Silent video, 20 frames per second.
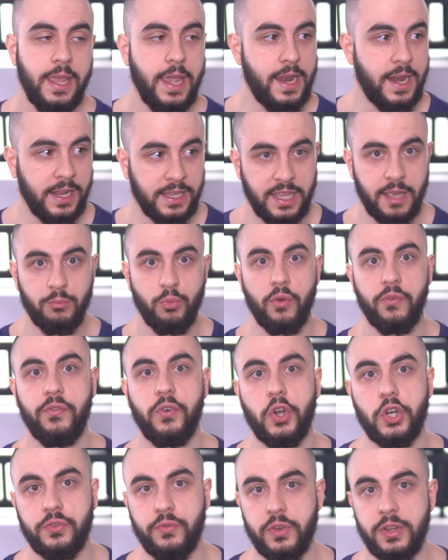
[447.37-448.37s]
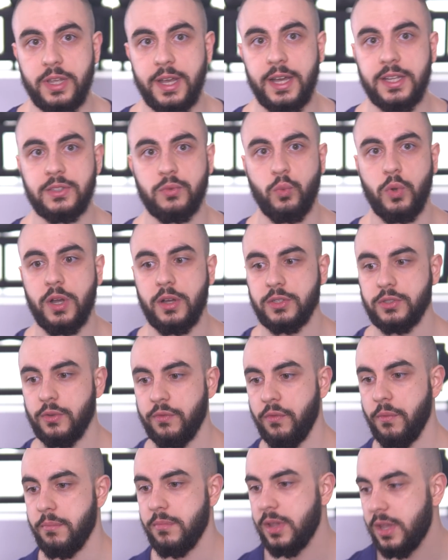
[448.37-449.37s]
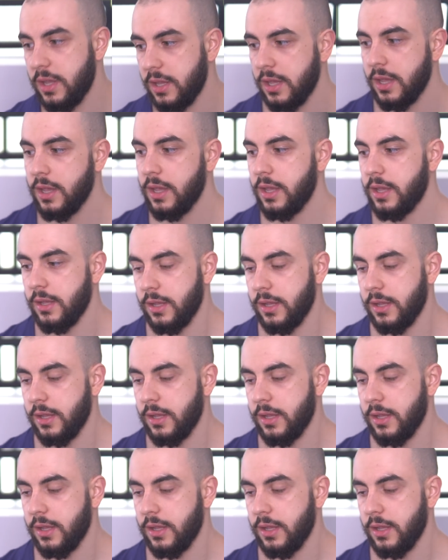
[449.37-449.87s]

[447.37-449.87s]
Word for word: And I get more footage for you guys as well. So for me,